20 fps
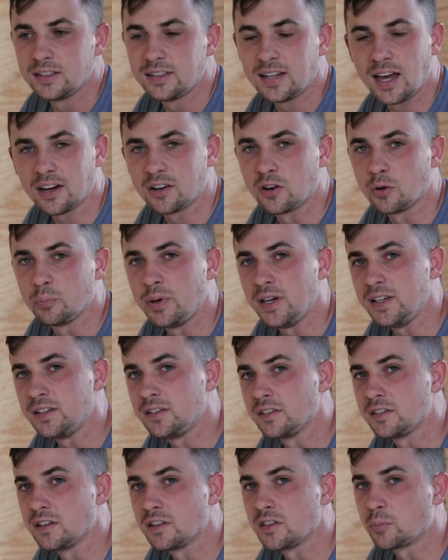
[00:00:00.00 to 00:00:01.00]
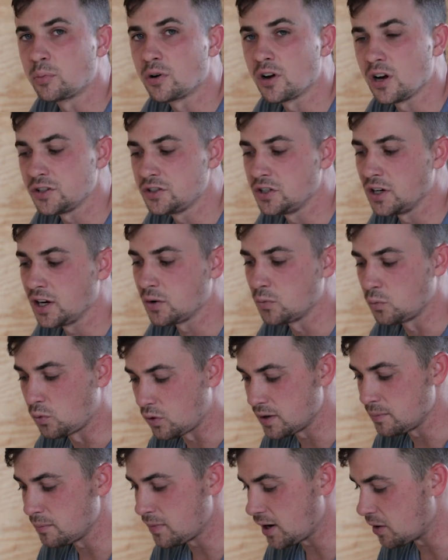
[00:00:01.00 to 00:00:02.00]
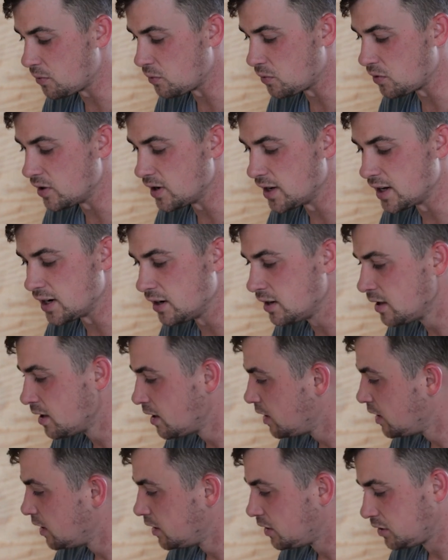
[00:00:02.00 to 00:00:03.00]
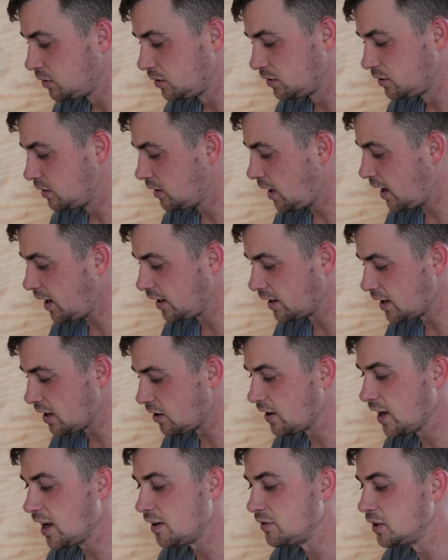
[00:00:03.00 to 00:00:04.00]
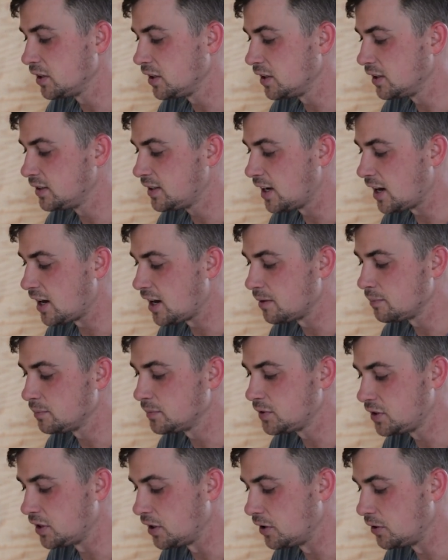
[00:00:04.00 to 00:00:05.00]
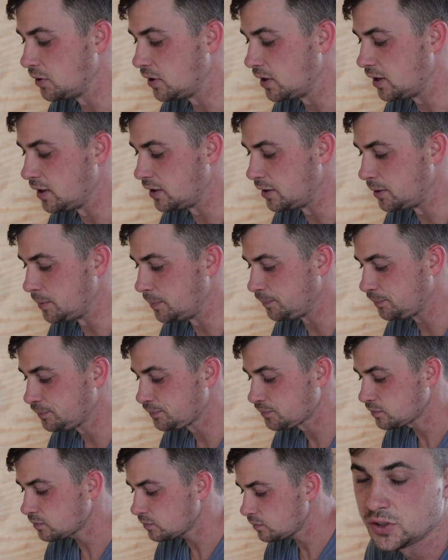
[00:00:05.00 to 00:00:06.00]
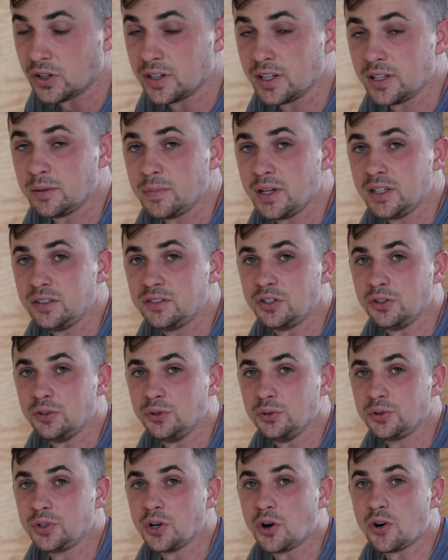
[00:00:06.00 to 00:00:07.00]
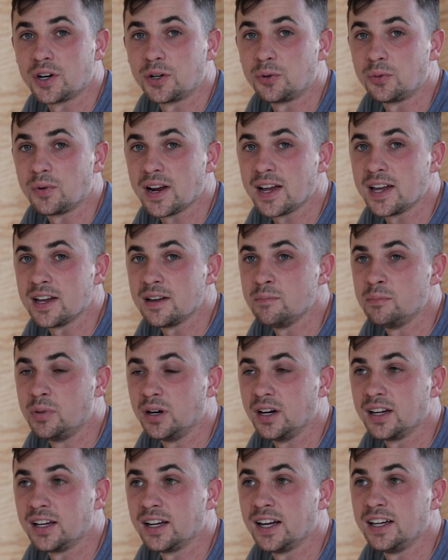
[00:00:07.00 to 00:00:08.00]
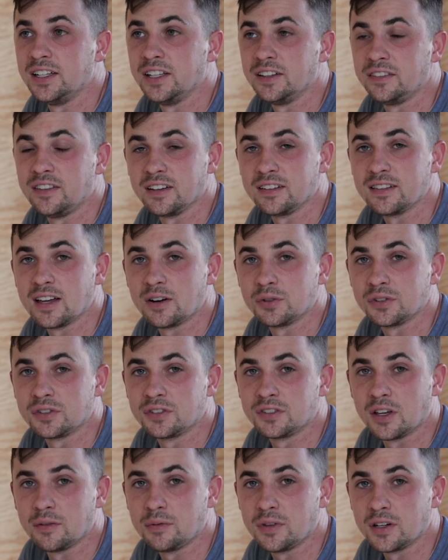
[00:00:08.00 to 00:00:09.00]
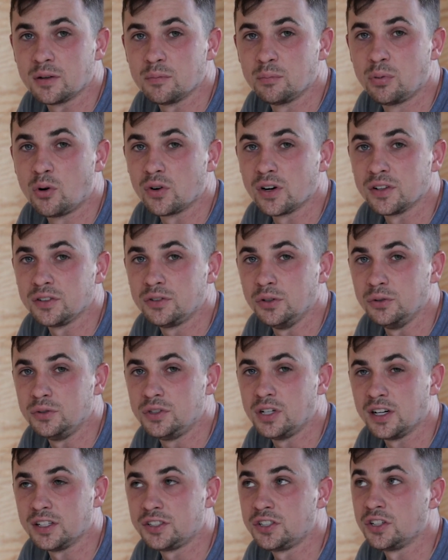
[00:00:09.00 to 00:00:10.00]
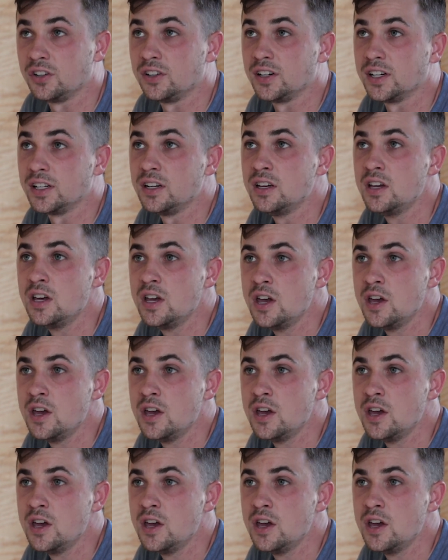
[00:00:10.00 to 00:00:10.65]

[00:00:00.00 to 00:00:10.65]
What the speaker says: tackle pieces of the project one by one, hanging out, having a good time. So I didn't mean to go on a rant, but I did think that was something important to touch on